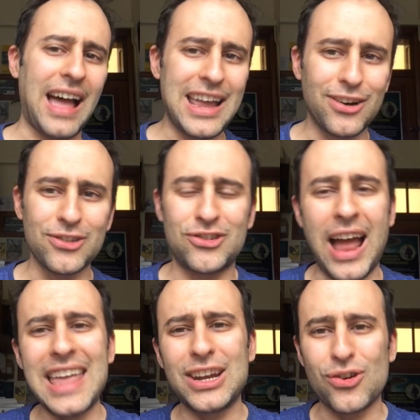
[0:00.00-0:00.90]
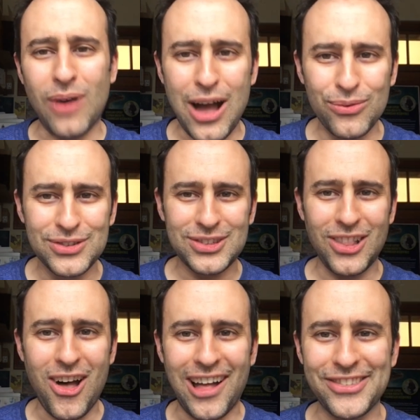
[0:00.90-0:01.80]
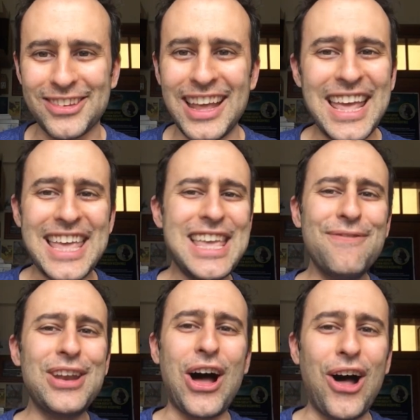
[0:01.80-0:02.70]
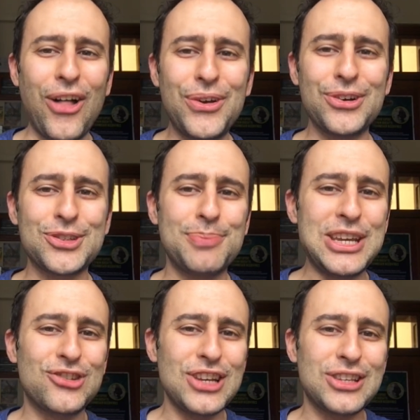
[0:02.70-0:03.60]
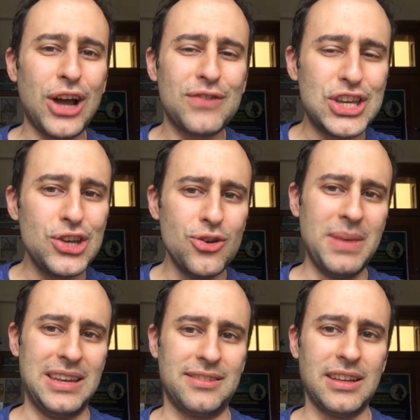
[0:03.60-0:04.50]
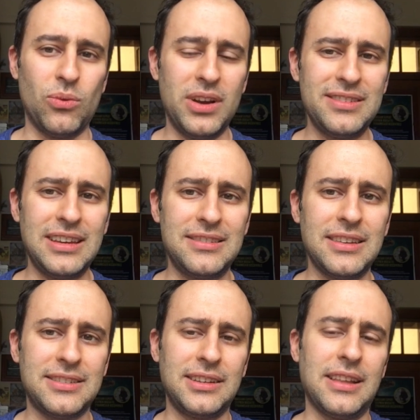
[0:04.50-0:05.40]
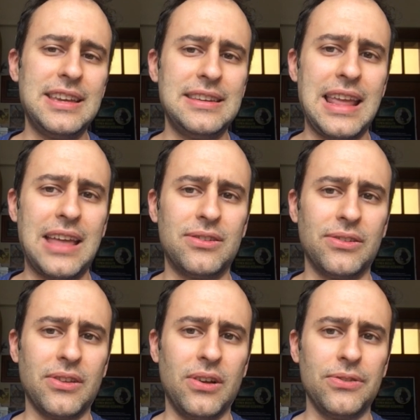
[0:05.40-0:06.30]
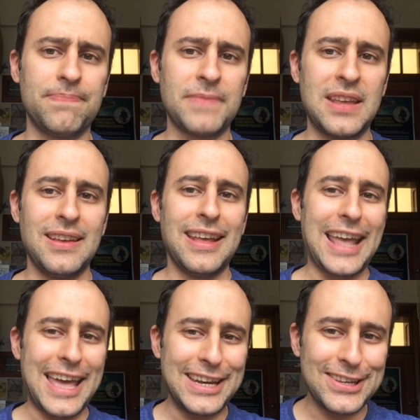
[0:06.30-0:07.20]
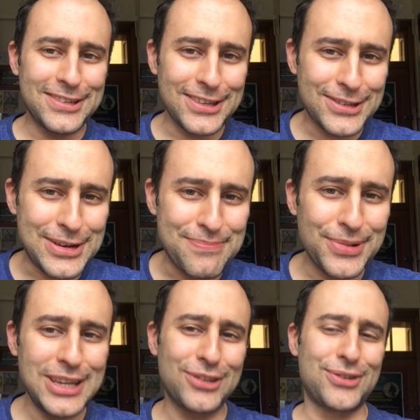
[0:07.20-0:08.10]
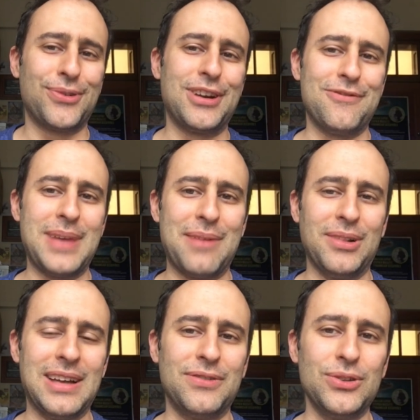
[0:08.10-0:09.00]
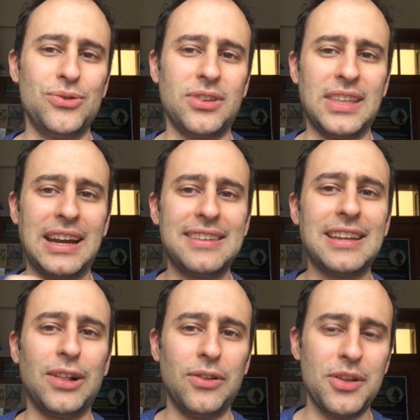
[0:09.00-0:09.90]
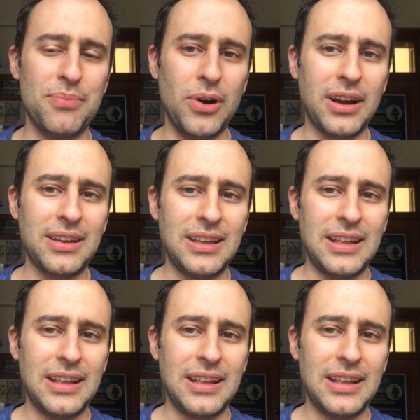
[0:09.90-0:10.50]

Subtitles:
tigers, giant ground sloths, even other species of humans that once existed like Neanderthals. And it is this complete story of mammal evolution that I tell in the book,